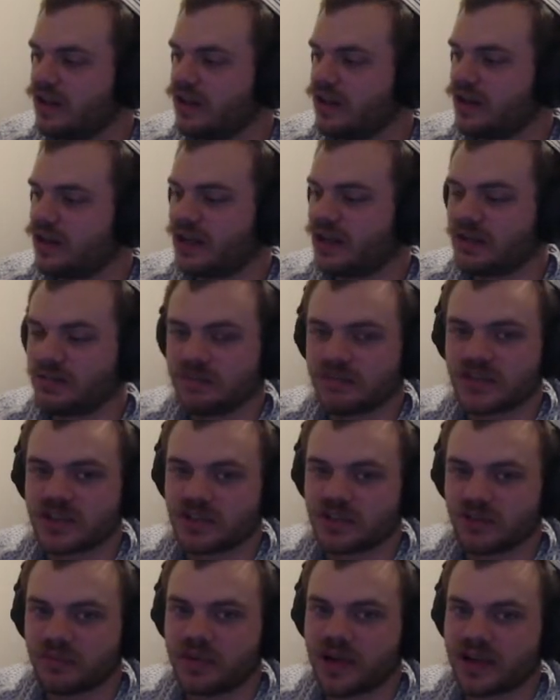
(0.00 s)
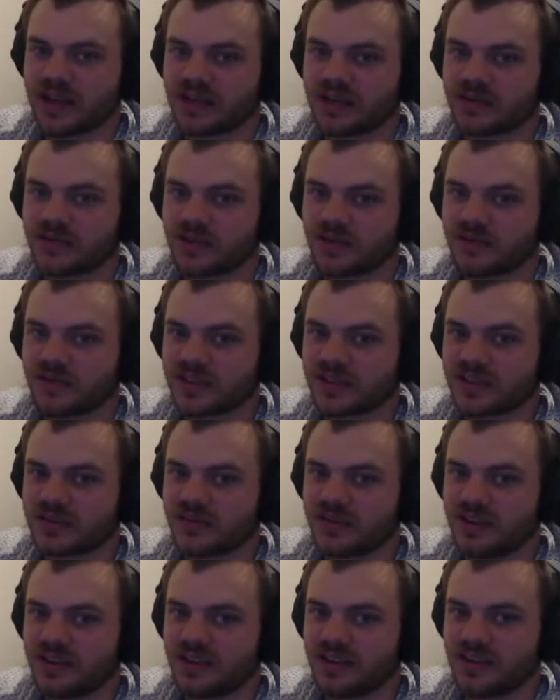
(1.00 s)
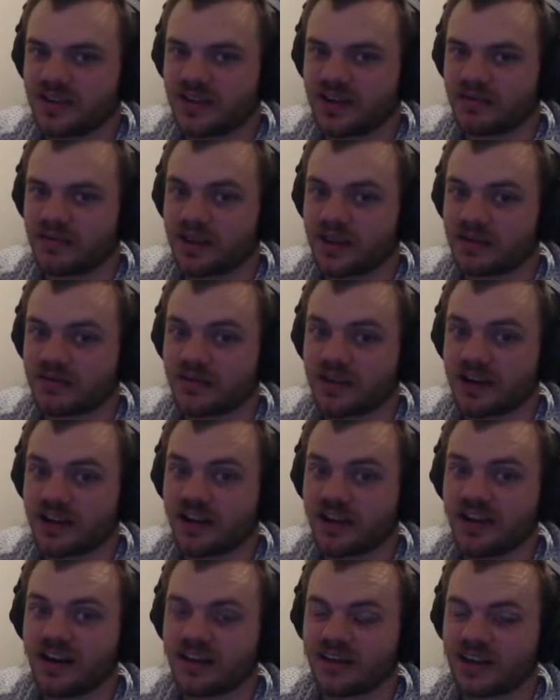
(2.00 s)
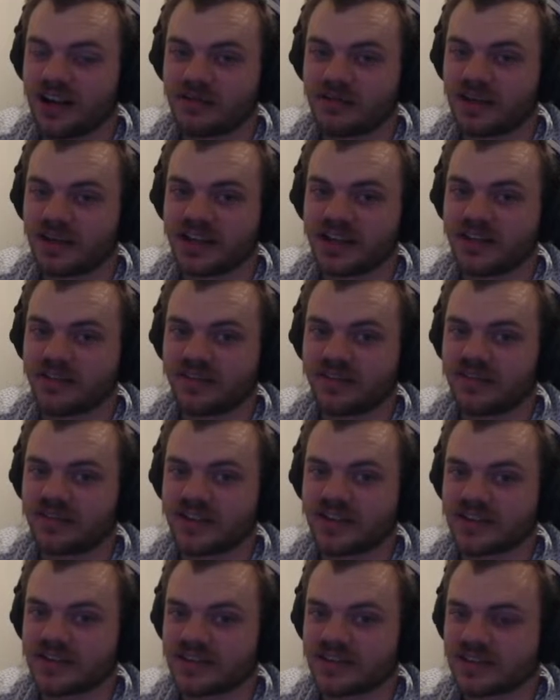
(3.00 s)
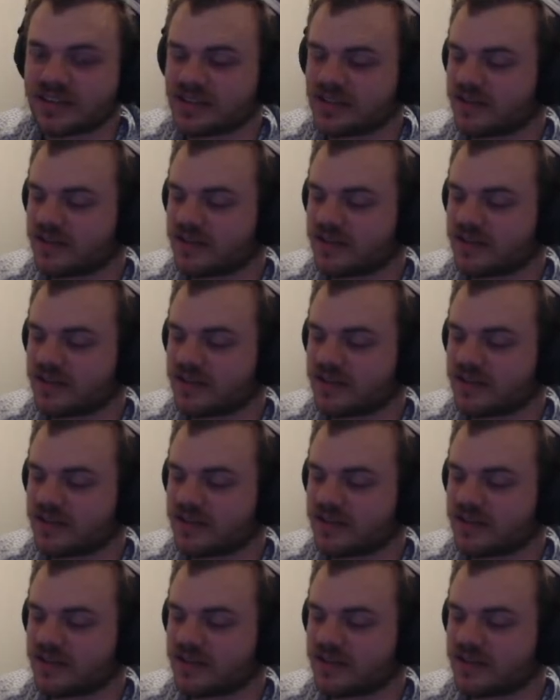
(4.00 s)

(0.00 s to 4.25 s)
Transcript: And I'm still packing Chromebooks away, and I'm like, my God, I might never finish this.